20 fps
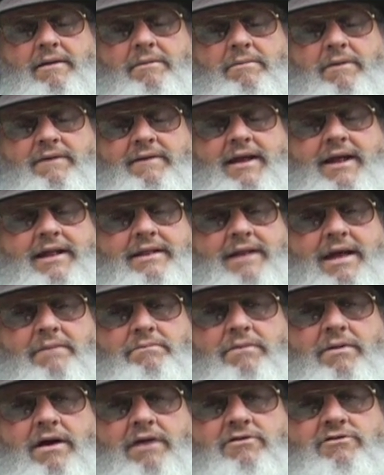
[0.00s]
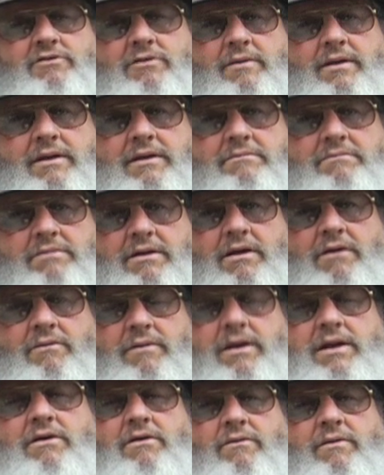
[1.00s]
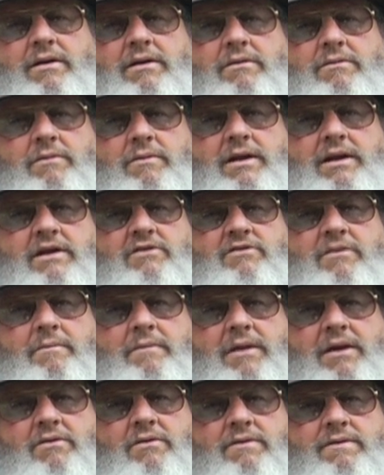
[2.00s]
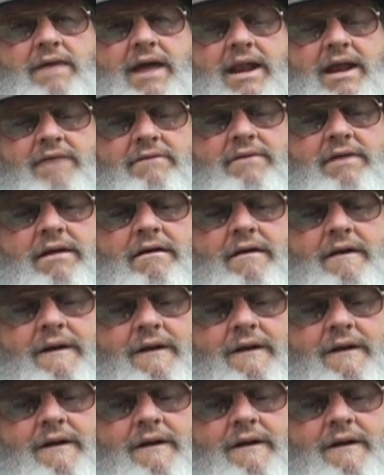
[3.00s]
But they get that poncho, and, you know, we know we did something good that evening.